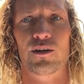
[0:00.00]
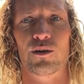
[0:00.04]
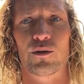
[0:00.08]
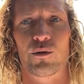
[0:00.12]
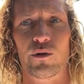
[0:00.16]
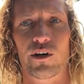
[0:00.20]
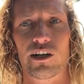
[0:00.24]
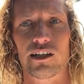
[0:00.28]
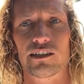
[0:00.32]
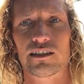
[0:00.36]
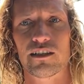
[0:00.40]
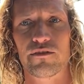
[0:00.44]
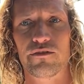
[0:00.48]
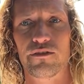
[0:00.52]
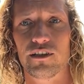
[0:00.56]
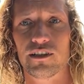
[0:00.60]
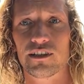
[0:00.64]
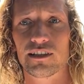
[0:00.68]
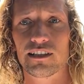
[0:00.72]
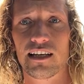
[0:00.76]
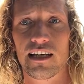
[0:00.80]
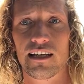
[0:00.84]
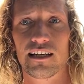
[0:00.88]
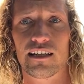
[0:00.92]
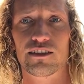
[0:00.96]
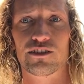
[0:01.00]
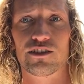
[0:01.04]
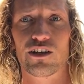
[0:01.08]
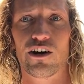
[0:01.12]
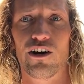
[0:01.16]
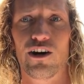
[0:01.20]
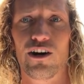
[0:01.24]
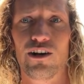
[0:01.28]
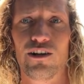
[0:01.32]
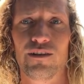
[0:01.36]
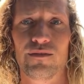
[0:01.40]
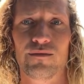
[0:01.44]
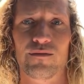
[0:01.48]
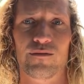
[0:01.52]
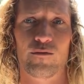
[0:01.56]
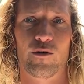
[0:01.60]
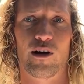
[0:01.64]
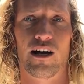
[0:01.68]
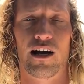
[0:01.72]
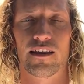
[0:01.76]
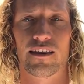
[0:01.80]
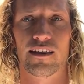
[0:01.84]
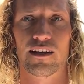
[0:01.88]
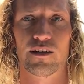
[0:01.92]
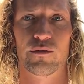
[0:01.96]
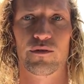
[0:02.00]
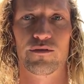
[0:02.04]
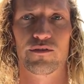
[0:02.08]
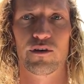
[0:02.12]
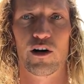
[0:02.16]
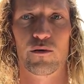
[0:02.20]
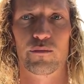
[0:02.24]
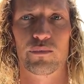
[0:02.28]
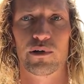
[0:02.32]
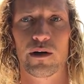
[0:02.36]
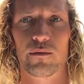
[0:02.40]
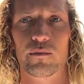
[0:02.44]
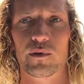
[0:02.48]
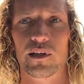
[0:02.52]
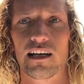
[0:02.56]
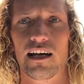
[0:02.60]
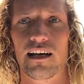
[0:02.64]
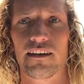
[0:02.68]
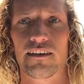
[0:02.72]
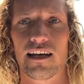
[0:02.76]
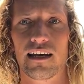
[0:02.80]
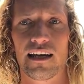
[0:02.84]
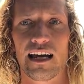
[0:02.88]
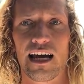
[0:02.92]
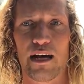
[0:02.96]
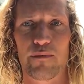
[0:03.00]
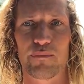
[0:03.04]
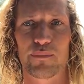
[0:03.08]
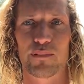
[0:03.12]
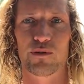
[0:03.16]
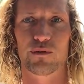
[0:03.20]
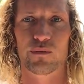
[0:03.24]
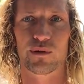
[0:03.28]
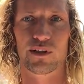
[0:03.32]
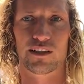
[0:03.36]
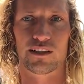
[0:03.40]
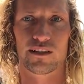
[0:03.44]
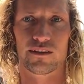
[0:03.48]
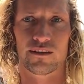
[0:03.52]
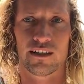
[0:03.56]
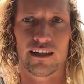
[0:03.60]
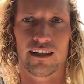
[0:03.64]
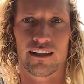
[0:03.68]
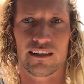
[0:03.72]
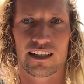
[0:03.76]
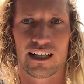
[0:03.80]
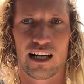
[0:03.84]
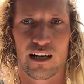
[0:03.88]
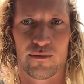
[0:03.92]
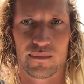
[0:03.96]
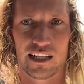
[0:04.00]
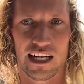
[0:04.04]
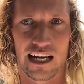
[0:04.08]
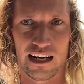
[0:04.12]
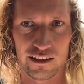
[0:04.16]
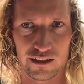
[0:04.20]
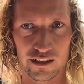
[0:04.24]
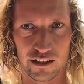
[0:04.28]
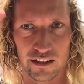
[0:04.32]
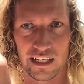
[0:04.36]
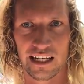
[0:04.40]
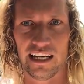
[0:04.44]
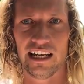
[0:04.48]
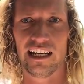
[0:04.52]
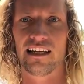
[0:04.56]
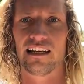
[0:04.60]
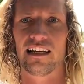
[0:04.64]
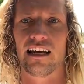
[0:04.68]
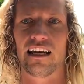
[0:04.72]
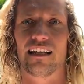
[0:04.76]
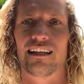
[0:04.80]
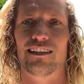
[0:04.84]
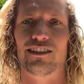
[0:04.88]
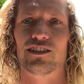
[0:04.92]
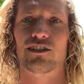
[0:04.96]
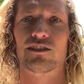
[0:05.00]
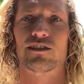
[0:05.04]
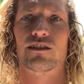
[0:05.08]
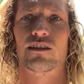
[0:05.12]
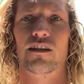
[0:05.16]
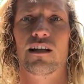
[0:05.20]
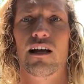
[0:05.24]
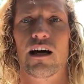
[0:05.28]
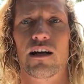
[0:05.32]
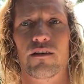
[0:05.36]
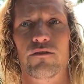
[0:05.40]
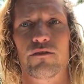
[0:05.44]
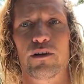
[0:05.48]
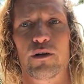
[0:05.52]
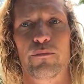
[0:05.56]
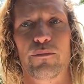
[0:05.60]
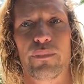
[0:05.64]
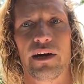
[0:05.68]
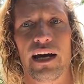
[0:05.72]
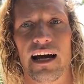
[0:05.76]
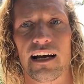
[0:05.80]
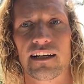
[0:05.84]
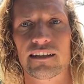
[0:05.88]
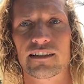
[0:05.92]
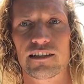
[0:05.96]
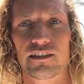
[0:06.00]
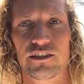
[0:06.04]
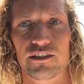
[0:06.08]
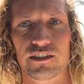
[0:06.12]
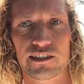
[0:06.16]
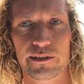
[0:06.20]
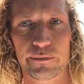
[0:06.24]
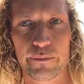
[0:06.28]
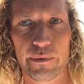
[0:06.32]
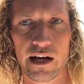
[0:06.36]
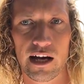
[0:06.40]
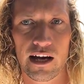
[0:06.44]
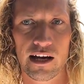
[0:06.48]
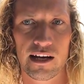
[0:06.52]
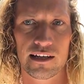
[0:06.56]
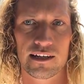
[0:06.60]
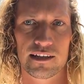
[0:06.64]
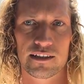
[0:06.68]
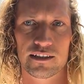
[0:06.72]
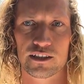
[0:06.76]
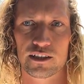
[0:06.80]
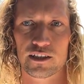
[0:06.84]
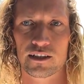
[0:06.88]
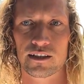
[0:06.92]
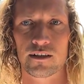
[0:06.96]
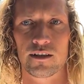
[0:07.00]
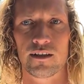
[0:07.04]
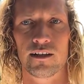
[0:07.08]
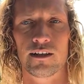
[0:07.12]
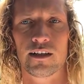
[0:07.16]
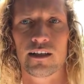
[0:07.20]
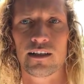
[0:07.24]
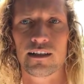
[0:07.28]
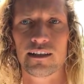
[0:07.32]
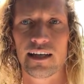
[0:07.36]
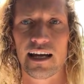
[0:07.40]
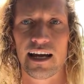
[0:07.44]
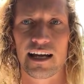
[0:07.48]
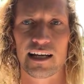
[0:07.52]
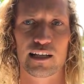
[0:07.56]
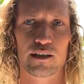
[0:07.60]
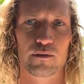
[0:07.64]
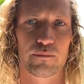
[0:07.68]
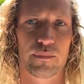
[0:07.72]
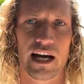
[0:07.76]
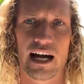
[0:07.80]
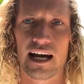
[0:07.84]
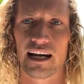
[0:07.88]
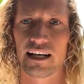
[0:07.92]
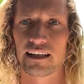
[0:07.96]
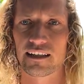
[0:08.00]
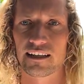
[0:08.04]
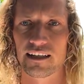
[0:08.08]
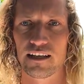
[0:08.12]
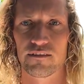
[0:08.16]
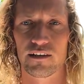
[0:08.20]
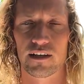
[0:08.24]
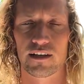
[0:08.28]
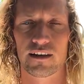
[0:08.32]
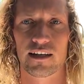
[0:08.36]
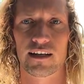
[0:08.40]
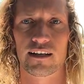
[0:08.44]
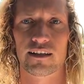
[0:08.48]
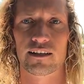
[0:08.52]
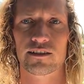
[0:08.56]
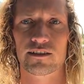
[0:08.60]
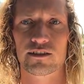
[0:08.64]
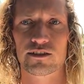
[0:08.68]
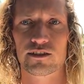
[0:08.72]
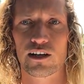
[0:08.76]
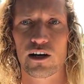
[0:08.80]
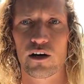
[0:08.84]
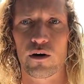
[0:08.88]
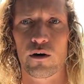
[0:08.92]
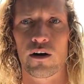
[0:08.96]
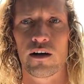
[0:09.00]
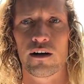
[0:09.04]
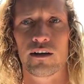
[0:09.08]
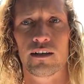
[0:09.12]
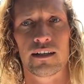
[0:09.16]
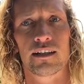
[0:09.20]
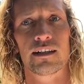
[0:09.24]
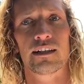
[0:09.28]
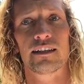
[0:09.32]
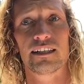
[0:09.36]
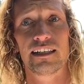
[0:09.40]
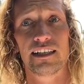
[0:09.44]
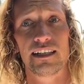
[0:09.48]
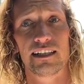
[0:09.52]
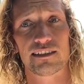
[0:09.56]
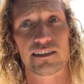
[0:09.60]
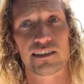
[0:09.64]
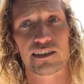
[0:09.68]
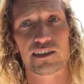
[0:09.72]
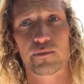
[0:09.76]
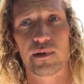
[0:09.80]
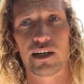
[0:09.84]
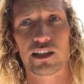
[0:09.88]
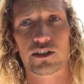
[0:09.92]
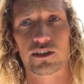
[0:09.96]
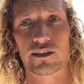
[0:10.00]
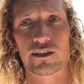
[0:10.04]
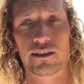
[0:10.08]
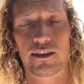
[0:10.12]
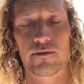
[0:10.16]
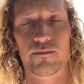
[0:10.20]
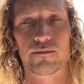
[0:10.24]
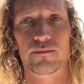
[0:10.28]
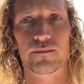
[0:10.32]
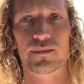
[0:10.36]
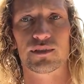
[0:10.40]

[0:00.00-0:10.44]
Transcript: Whereas if you're standing tall, I think we've all probably had that happen where you come down and you hit and it's just a lot of impact on your spine and your neck and back and everything. So knees especially.